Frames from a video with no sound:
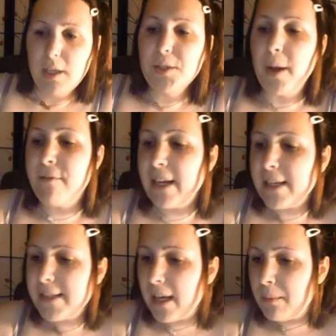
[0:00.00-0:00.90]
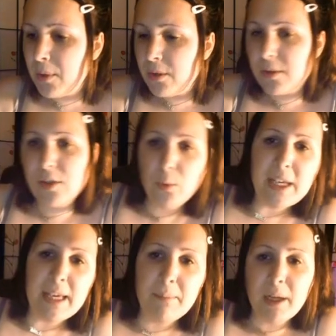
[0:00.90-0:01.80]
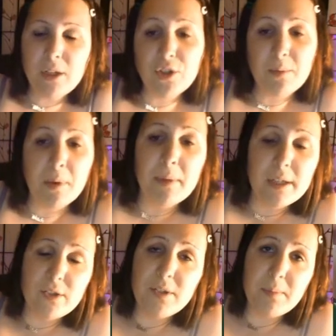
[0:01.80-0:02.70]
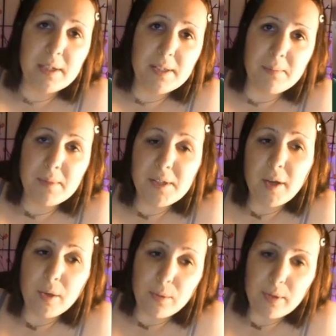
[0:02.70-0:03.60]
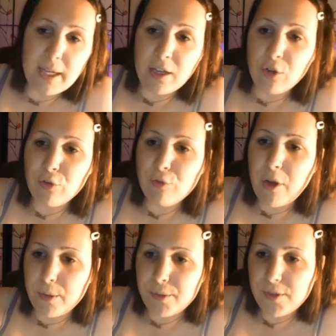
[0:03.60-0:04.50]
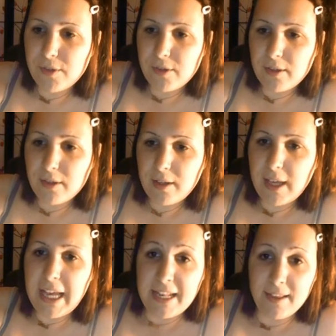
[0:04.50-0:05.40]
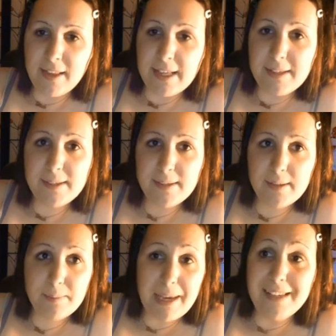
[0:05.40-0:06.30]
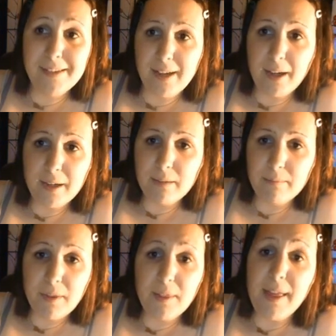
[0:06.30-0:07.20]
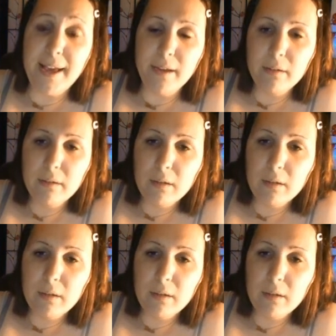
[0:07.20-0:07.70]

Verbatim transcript: So I realize that I'm not talking much at the moment. It's just because I'm so engrossed in this space duck thing.